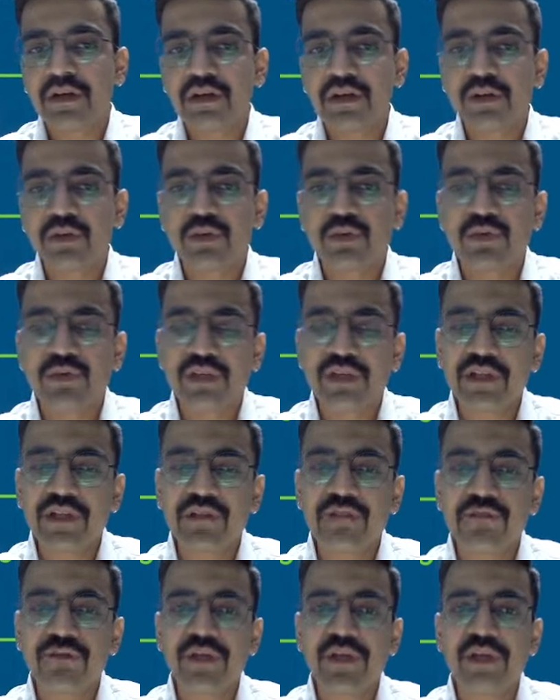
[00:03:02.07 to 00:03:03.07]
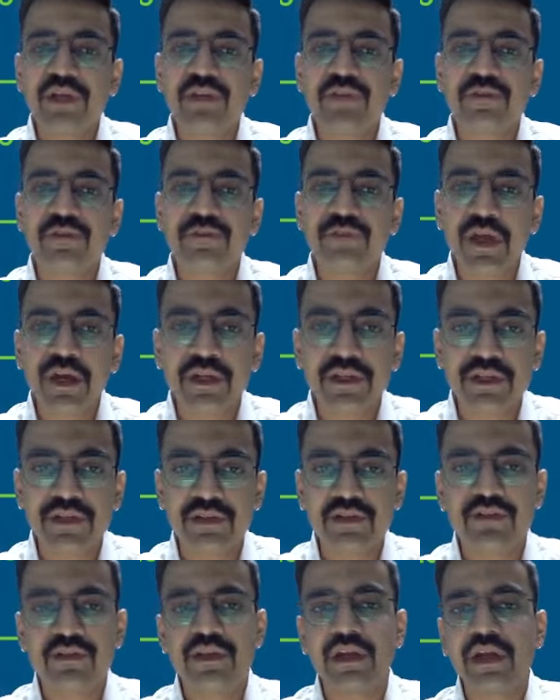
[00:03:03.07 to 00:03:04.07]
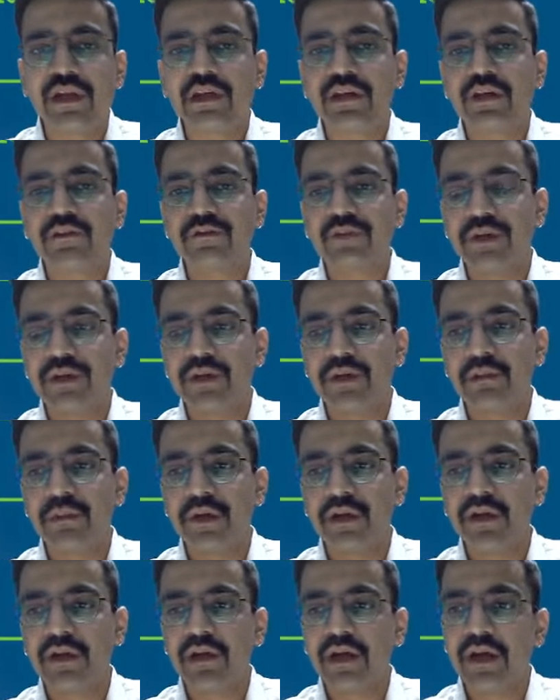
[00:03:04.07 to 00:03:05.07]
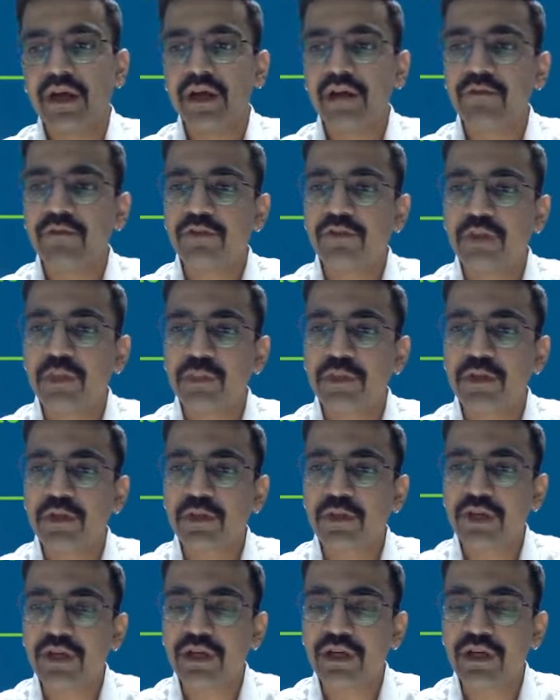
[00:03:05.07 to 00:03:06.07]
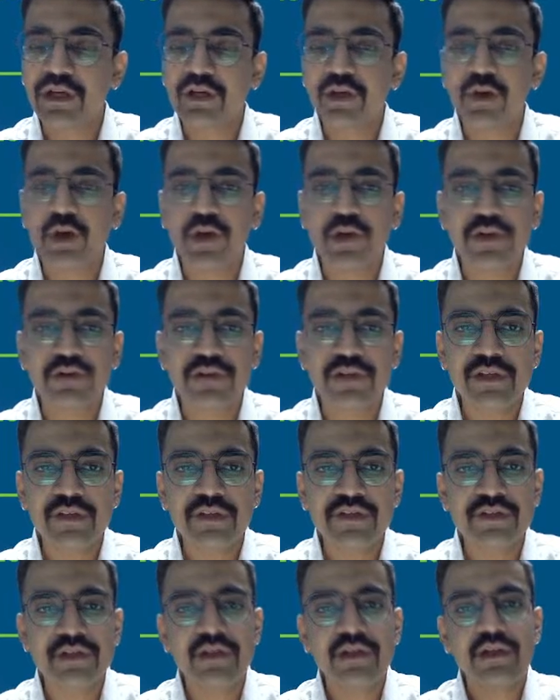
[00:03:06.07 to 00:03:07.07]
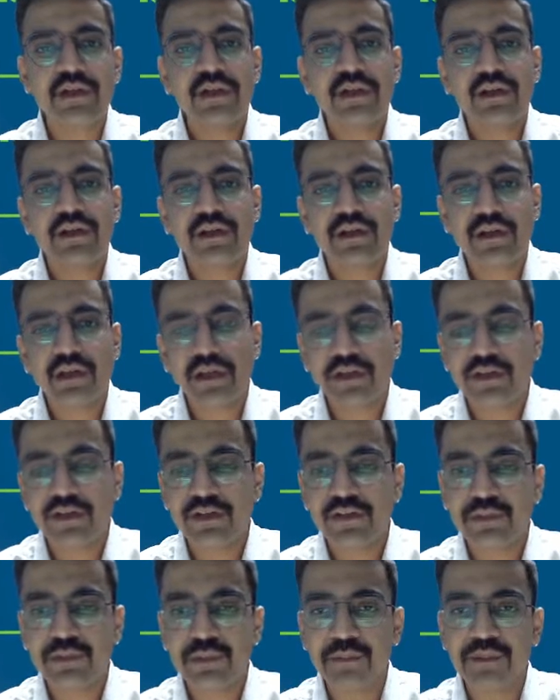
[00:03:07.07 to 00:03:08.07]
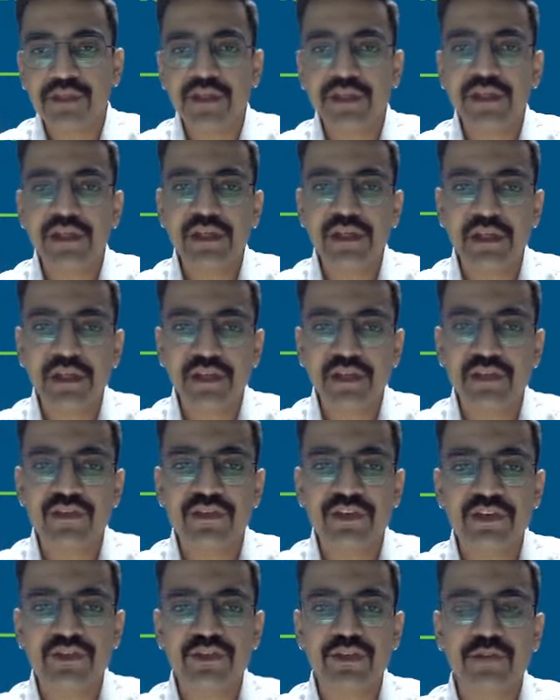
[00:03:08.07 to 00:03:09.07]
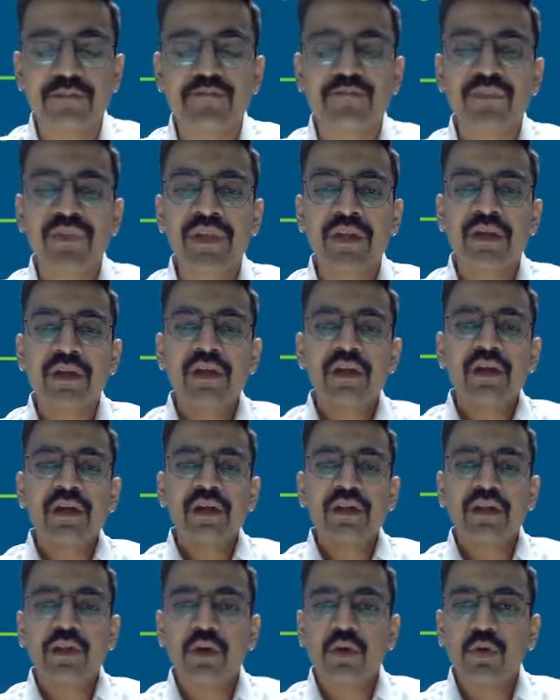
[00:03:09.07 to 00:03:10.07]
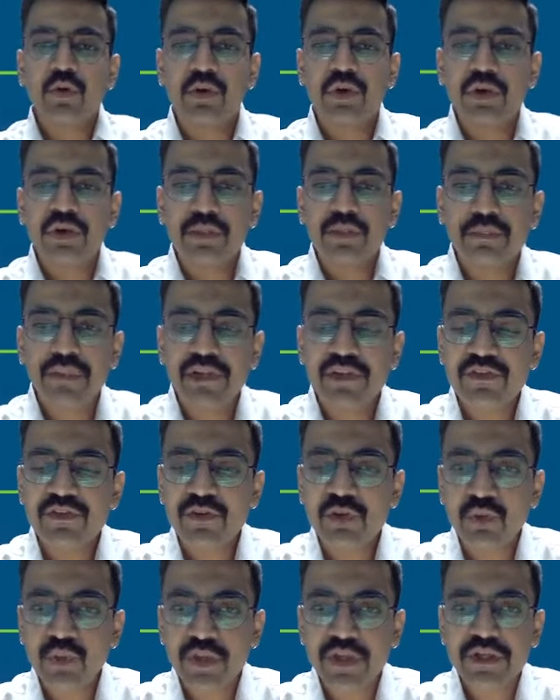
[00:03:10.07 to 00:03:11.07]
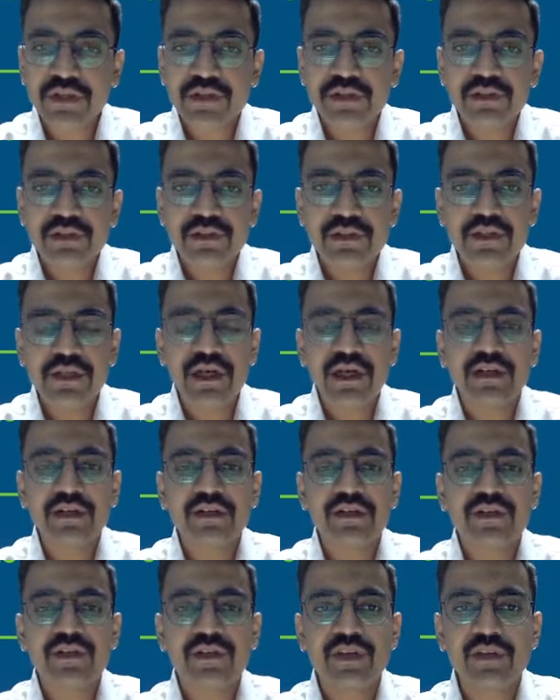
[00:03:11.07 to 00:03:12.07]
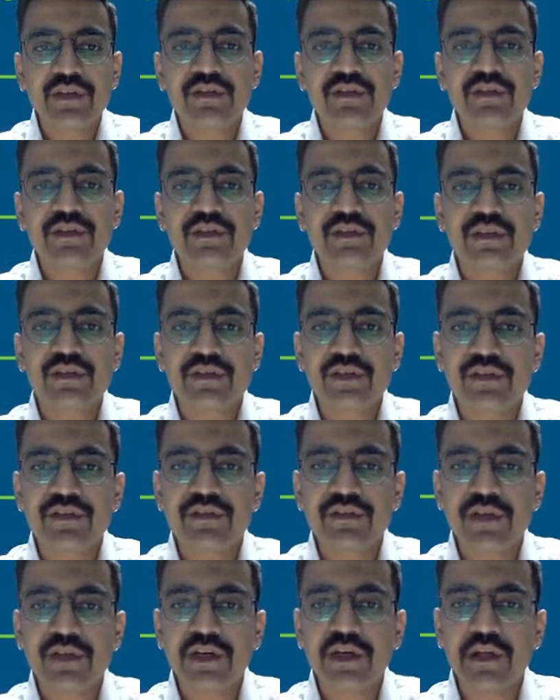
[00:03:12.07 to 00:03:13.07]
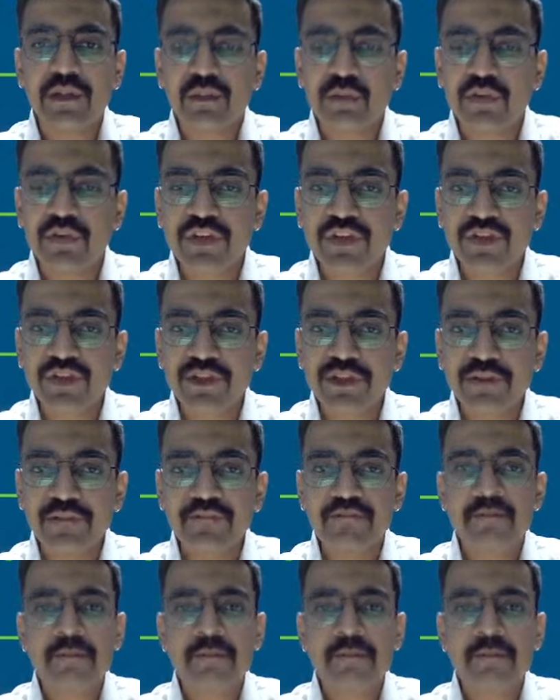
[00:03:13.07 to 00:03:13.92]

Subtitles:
using the various factors that affect demand, and we will be looking at all of this in this PPT in this session. Now, please note here that since this is a demo session,